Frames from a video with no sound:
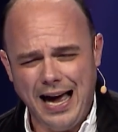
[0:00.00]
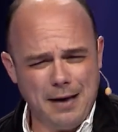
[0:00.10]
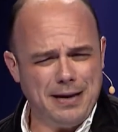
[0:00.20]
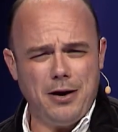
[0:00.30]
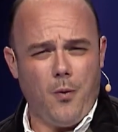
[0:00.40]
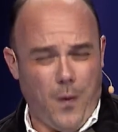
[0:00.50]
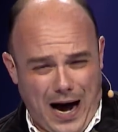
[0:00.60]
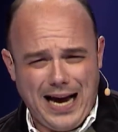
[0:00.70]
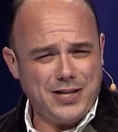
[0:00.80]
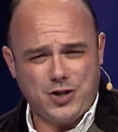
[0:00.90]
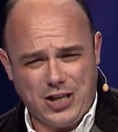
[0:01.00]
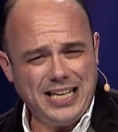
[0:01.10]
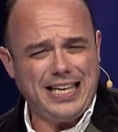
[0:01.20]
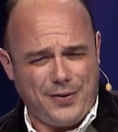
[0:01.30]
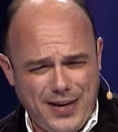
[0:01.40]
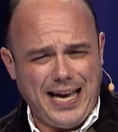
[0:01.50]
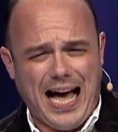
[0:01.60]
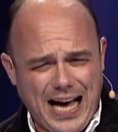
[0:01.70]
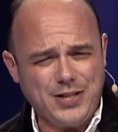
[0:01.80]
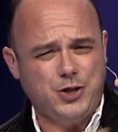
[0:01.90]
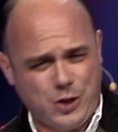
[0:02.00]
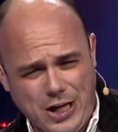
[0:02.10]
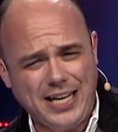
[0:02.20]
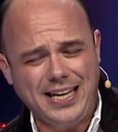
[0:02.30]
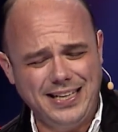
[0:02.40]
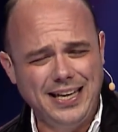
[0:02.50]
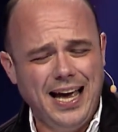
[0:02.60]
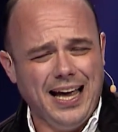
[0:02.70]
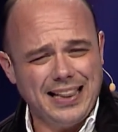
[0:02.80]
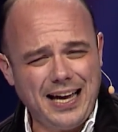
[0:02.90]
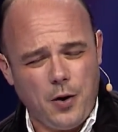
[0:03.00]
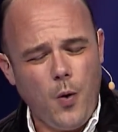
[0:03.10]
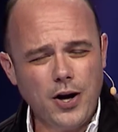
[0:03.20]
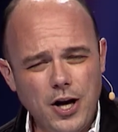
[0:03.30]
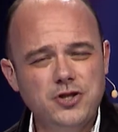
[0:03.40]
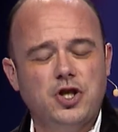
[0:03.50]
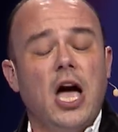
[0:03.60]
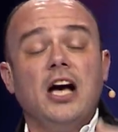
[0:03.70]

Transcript: I'm like, why is she giving us chicken? Like, what is she?